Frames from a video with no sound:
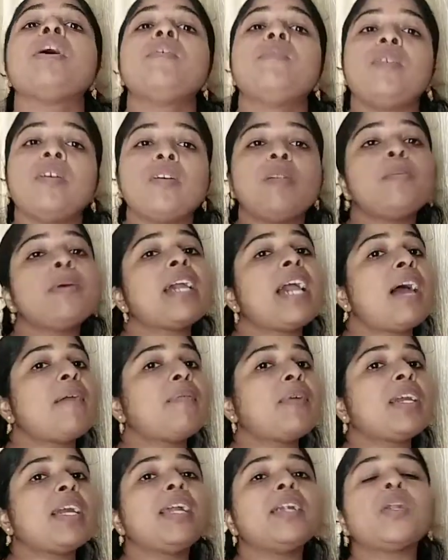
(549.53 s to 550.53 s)
We will be
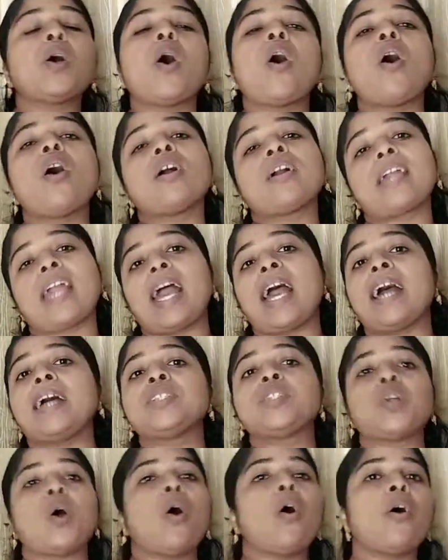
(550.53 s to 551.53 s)
having a dog,
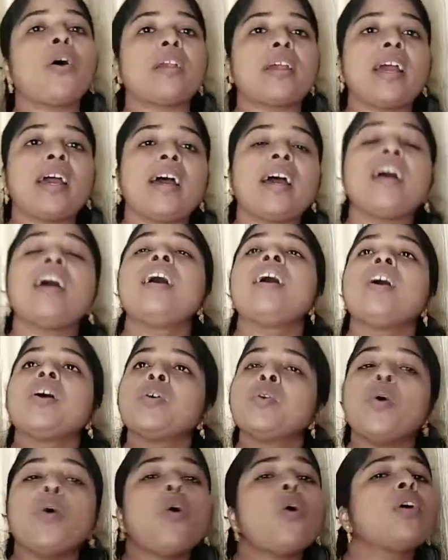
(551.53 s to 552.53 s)
cat, or
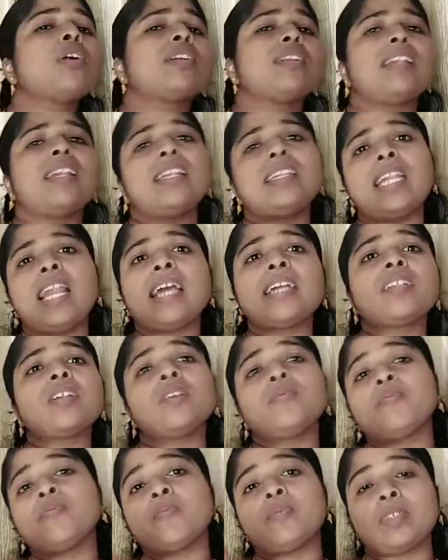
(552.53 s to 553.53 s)
a goat, like
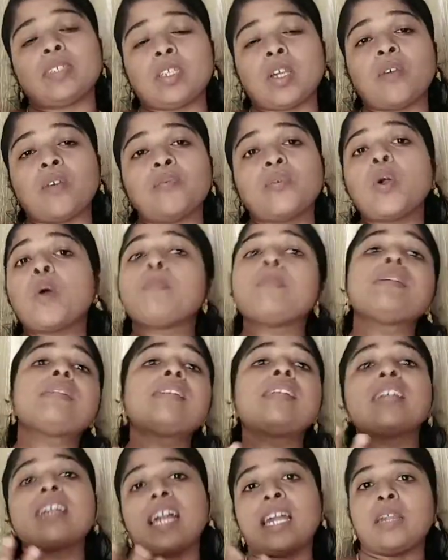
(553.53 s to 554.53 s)
the tough
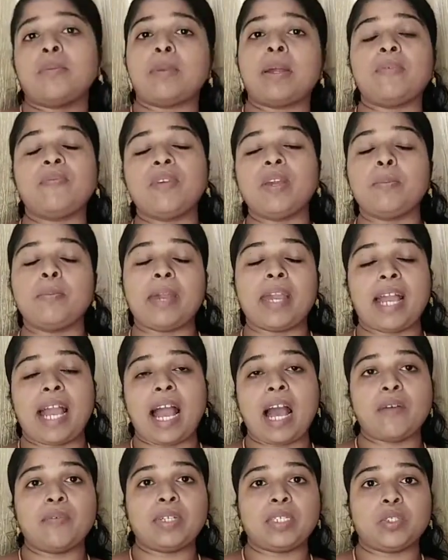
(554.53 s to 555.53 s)
domestic animal we may
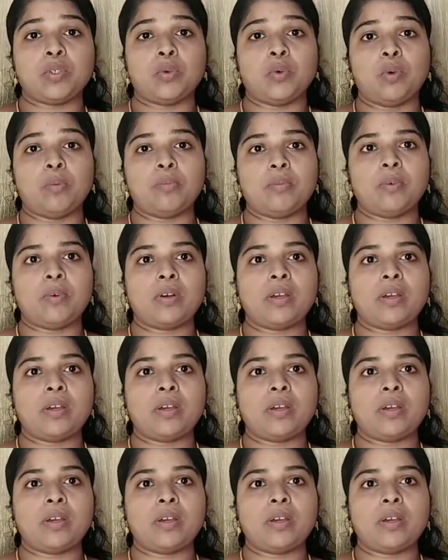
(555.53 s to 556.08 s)
have at home.